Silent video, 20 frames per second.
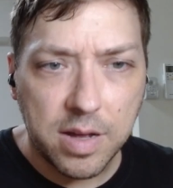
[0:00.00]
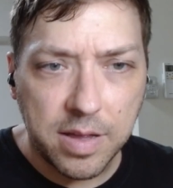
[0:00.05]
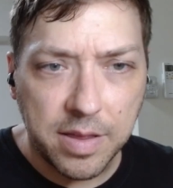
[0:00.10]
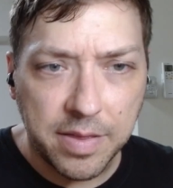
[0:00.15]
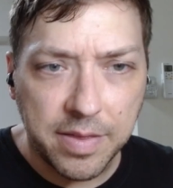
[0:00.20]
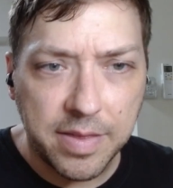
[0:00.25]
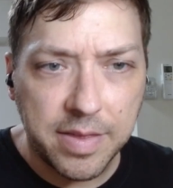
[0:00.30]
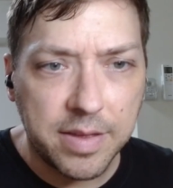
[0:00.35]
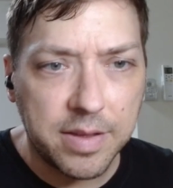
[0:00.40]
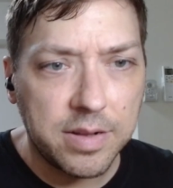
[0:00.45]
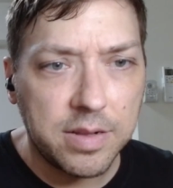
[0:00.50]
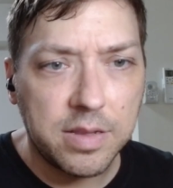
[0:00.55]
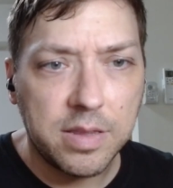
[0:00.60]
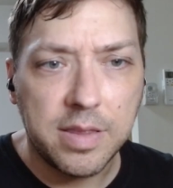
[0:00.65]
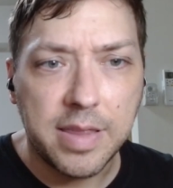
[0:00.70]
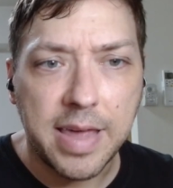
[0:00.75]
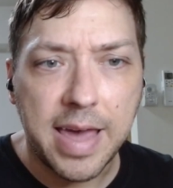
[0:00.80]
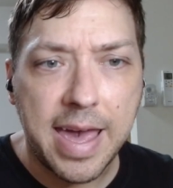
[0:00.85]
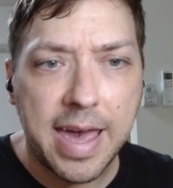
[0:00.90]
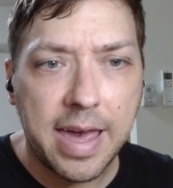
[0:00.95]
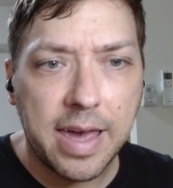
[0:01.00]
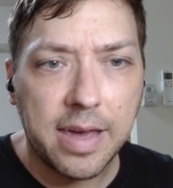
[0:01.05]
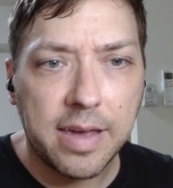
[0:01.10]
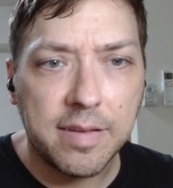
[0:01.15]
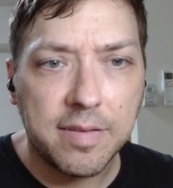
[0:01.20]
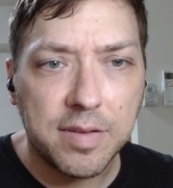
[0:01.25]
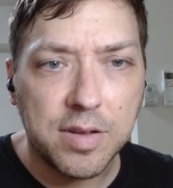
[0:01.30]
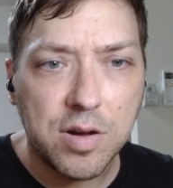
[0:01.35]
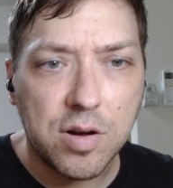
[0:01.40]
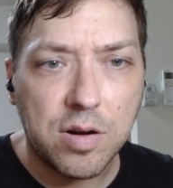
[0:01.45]
The the egg
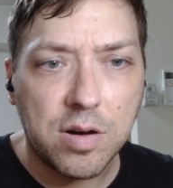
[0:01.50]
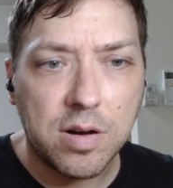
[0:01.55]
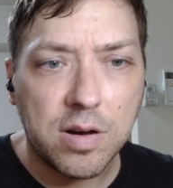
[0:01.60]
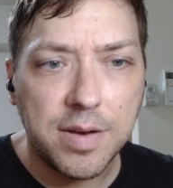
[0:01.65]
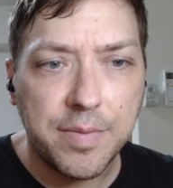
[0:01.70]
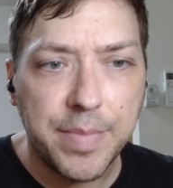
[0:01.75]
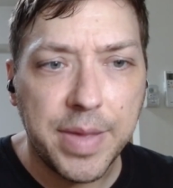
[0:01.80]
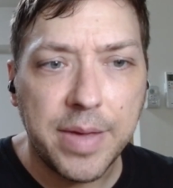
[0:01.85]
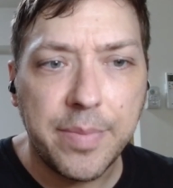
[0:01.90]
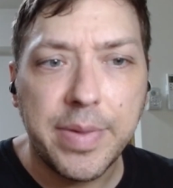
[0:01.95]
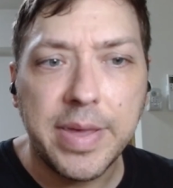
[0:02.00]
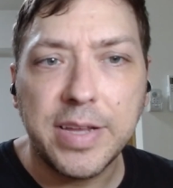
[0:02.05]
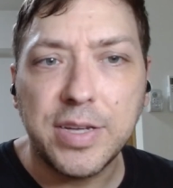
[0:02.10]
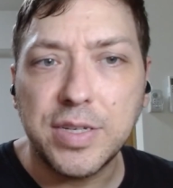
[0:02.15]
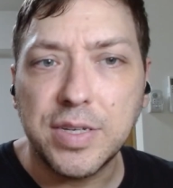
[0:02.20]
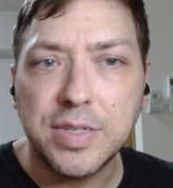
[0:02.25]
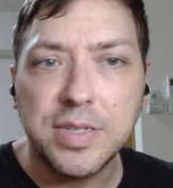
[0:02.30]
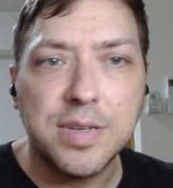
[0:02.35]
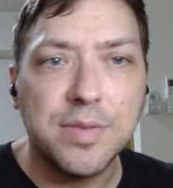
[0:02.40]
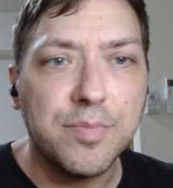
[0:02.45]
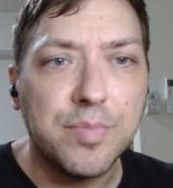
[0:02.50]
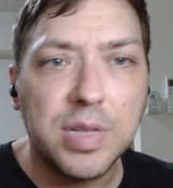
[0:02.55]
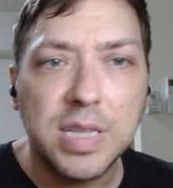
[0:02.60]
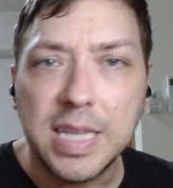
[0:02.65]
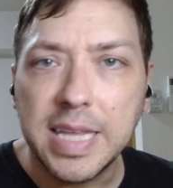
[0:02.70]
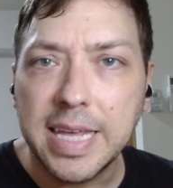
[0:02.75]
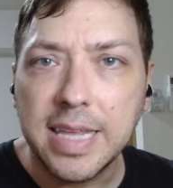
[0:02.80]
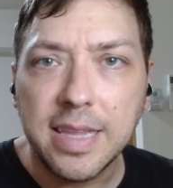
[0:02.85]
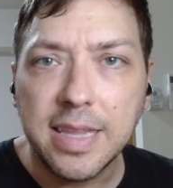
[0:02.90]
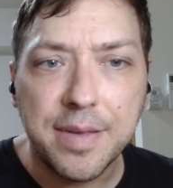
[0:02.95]
is gone, maybe just
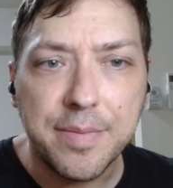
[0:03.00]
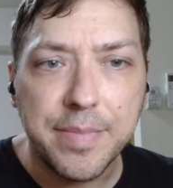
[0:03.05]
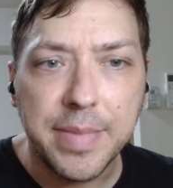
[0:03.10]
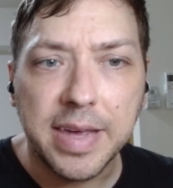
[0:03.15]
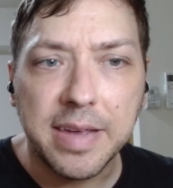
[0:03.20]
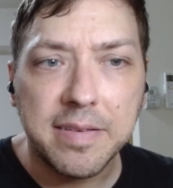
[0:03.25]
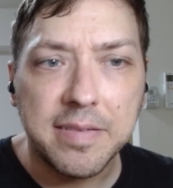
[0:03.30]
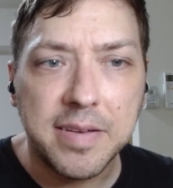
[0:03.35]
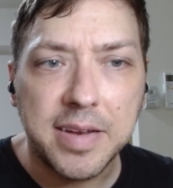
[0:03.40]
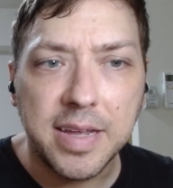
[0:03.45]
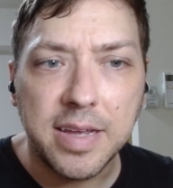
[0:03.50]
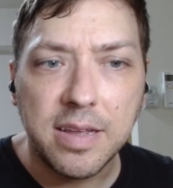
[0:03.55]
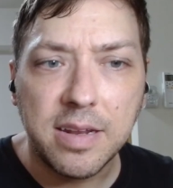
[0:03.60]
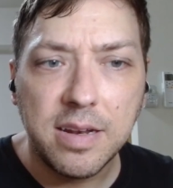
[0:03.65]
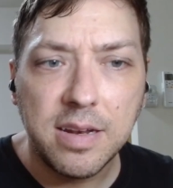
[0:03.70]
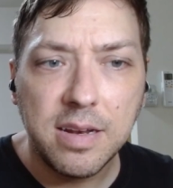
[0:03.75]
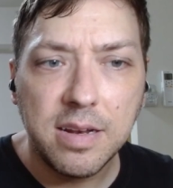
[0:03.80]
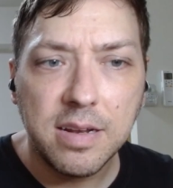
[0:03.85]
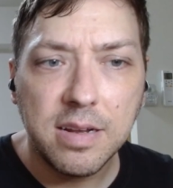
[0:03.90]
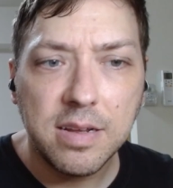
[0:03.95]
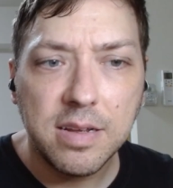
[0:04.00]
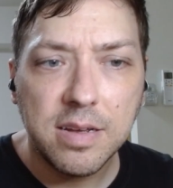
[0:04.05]
completely mixed in.